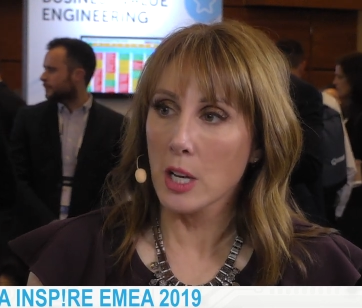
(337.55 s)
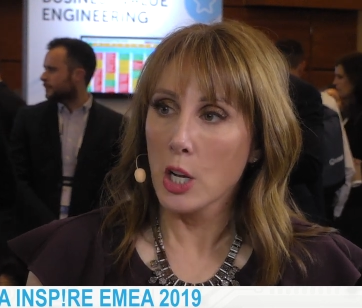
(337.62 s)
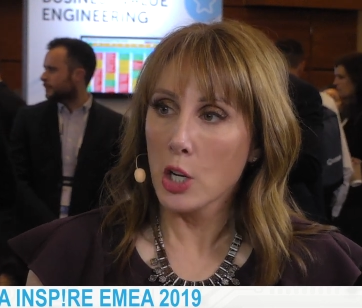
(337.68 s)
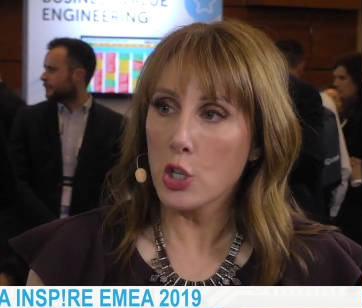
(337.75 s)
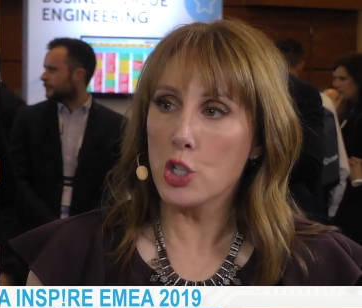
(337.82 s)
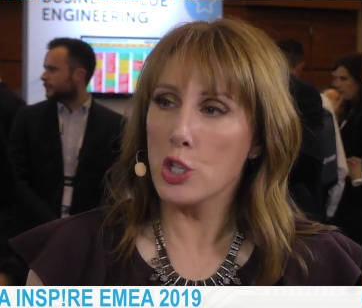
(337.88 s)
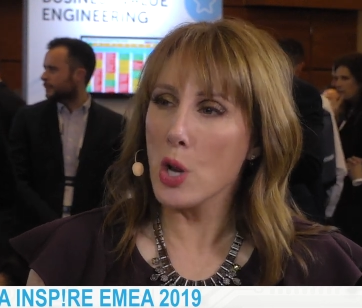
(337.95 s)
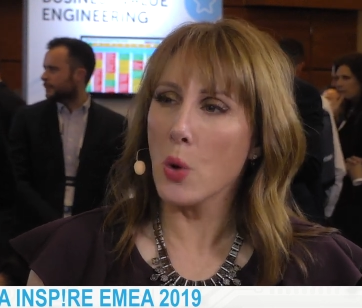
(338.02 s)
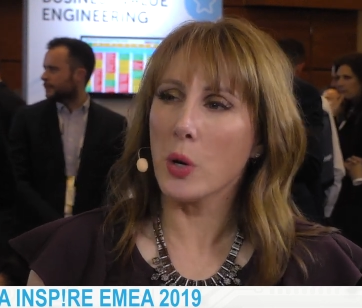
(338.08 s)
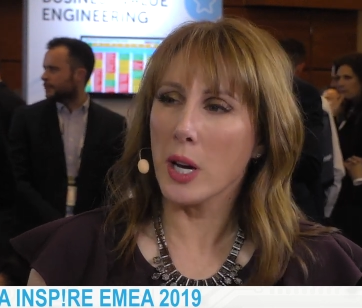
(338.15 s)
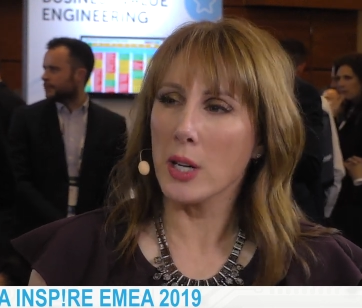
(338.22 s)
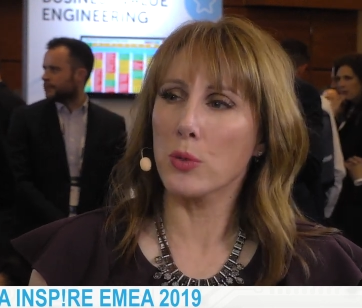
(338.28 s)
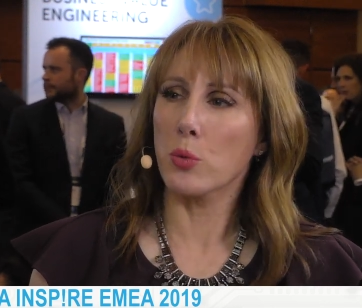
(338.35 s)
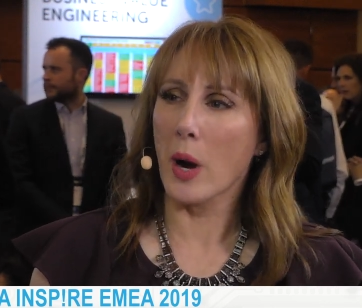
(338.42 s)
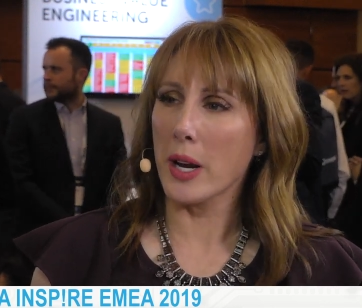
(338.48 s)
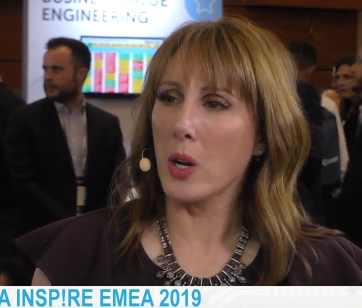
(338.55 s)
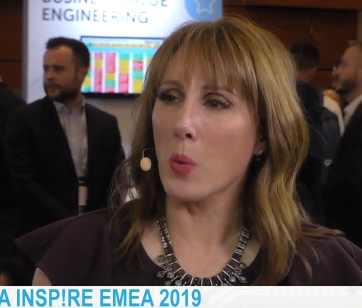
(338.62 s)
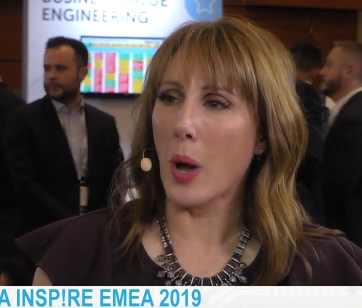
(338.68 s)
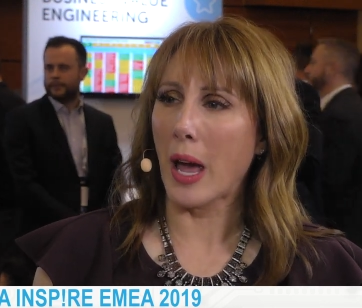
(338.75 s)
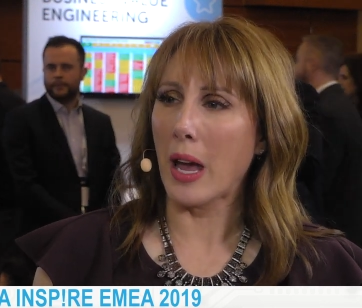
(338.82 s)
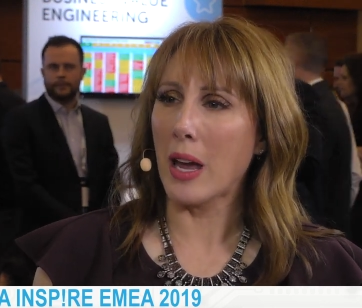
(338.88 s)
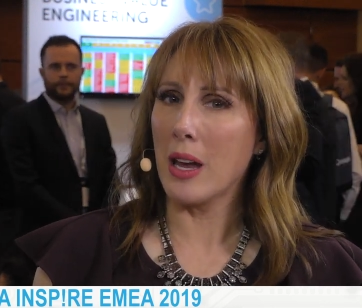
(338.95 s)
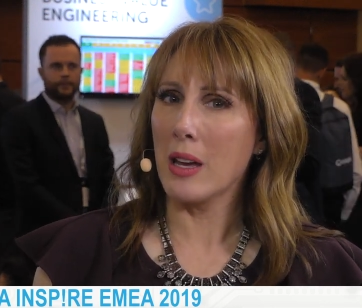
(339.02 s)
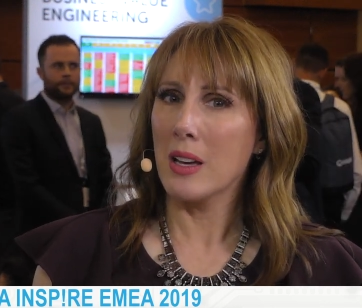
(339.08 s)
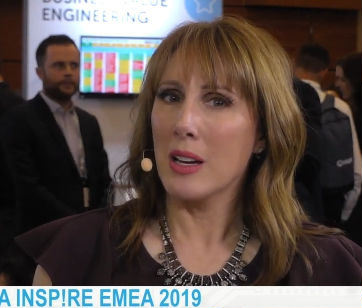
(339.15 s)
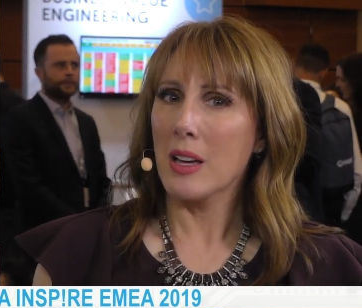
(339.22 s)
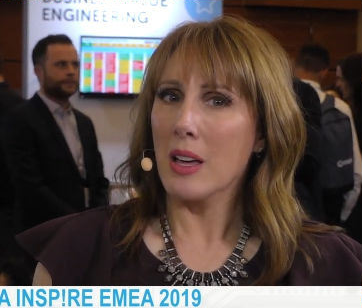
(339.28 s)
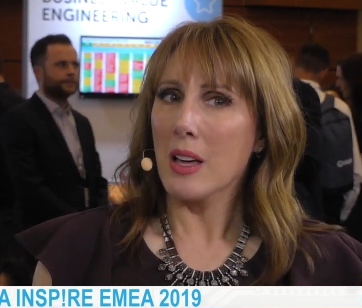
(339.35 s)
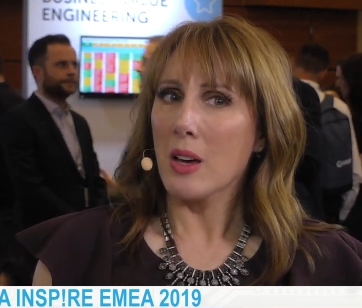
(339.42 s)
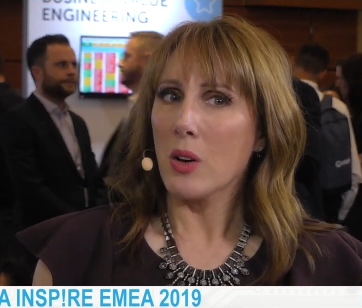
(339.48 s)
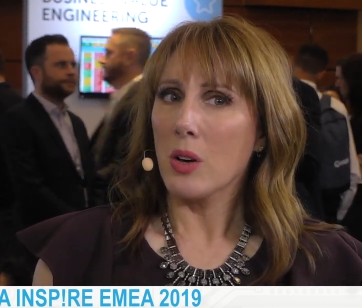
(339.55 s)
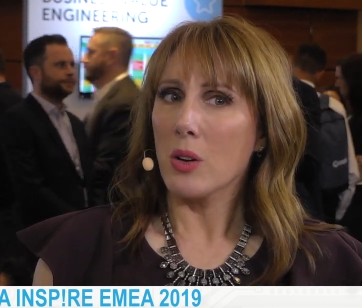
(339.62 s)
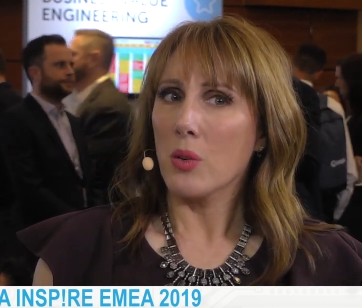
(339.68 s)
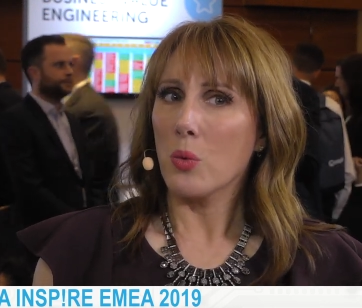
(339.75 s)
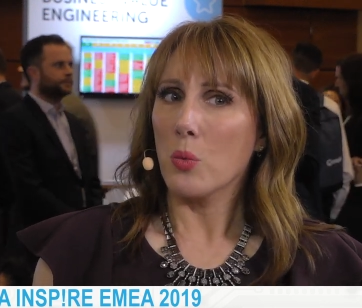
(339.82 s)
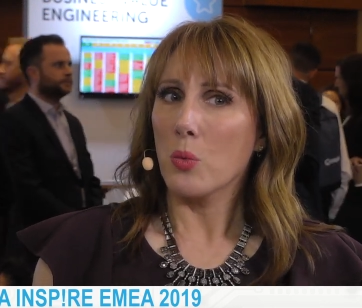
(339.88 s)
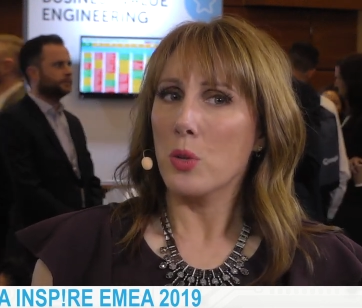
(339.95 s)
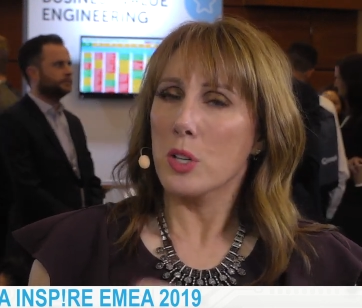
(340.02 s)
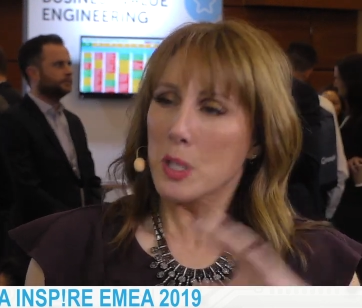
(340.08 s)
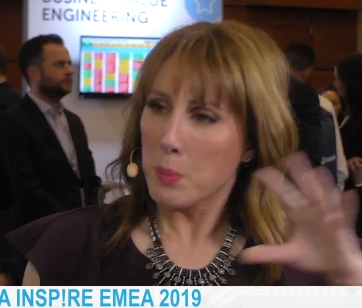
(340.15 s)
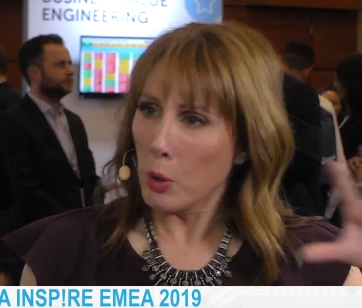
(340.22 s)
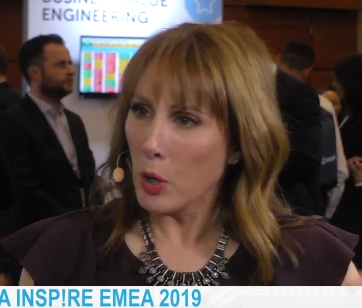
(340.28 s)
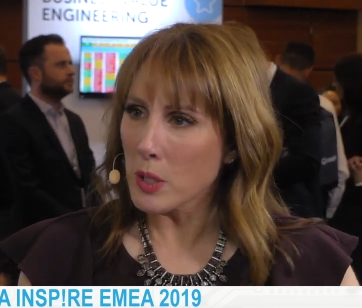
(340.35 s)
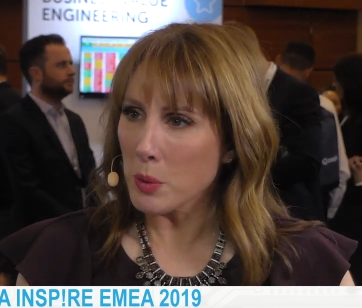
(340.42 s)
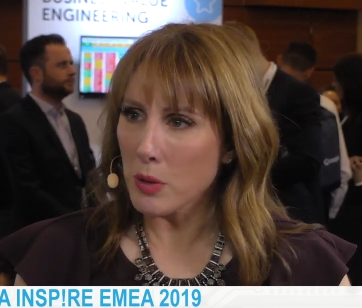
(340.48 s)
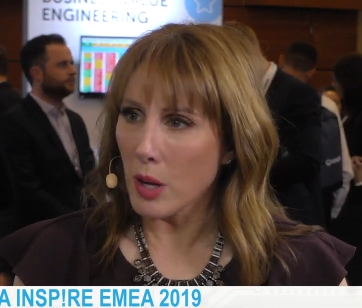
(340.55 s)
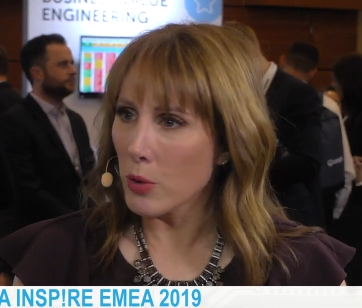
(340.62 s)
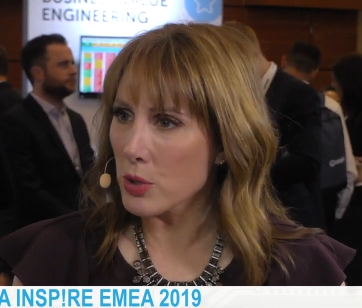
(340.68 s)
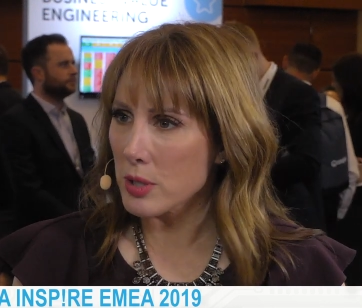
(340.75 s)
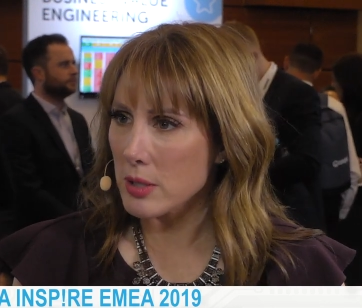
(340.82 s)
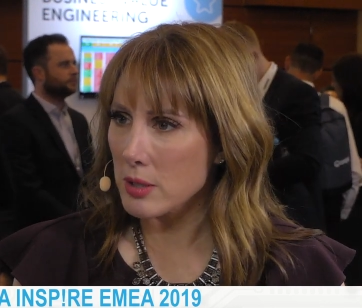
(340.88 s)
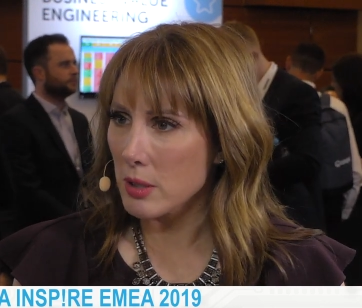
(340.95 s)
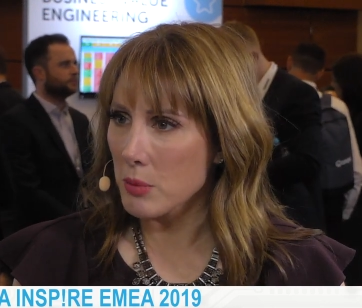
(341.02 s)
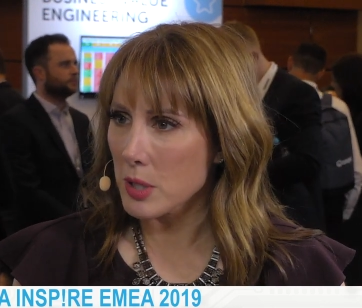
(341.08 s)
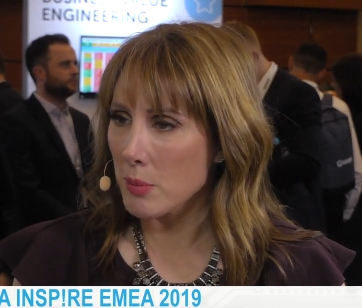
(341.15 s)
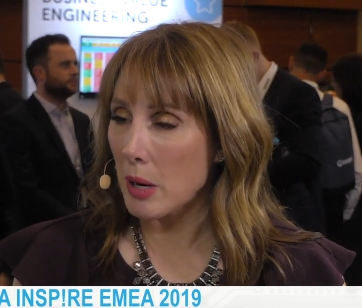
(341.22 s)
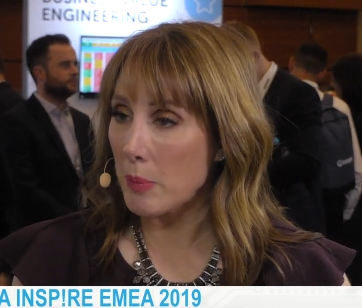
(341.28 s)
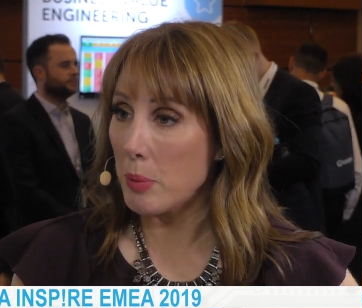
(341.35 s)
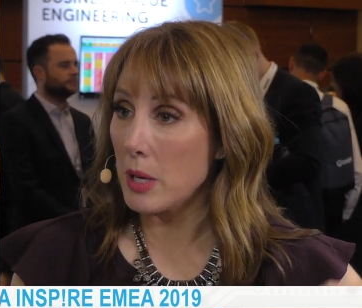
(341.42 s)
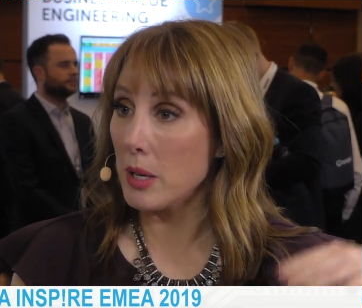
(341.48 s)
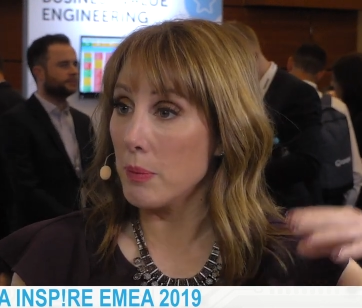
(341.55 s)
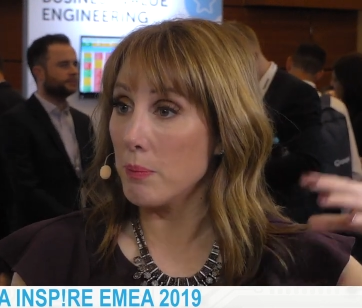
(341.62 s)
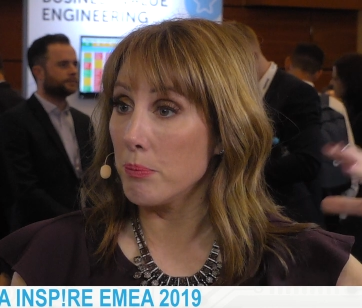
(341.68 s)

Speaker 1: Did you know kind of right away experience with other systems that might be